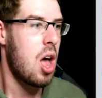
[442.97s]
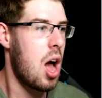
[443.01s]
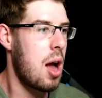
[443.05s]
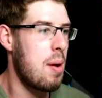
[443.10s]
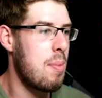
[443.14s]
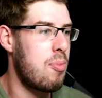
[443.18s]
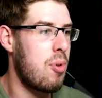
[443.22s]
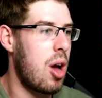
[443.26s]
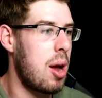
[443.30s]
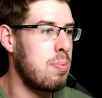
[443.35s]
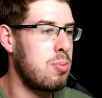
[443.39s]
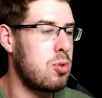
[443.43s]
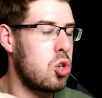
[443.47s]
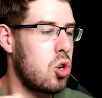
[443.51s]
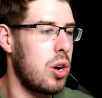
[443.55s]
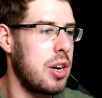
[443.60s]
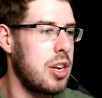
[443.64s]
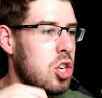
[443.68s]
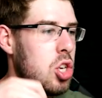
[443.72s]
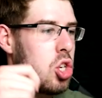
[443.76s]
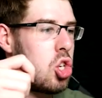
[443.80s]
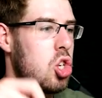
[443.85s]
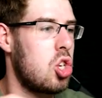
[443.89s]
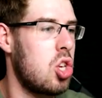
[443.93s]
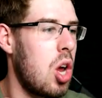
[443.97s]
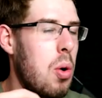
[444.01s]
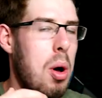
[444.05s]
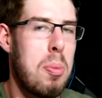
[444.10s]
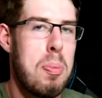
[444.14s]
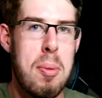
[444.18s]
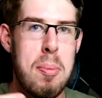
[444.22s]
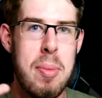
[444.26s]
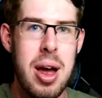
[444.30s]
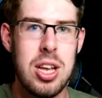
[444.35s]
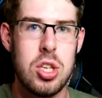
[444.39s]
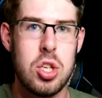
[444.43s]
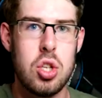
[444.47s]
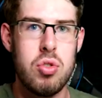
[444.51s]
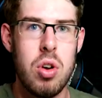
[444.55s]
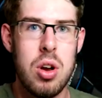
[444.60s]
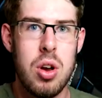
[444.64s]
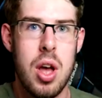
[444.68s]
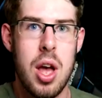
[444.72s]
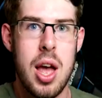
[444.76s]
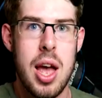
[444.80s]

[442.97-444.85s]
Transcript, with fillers: I'm, I'm trying to sew up a man's throat.